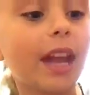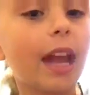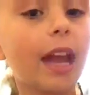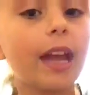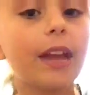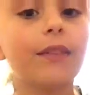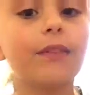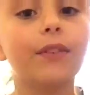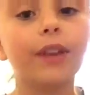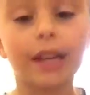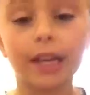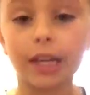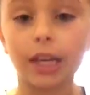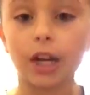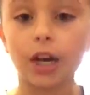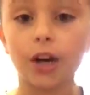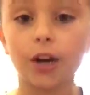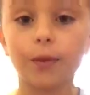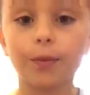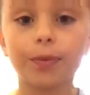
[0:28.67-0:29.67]
a
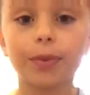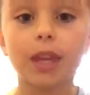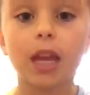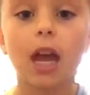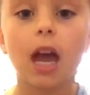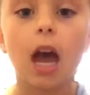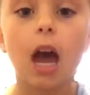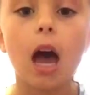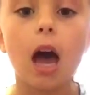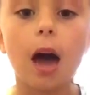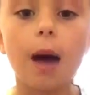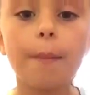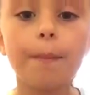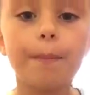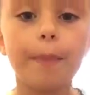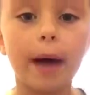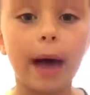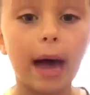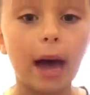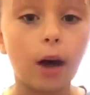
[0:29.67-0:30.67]
video
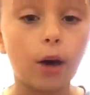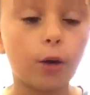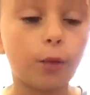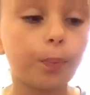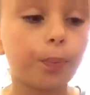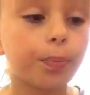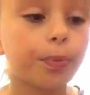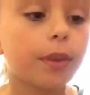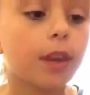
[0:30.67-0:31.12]
about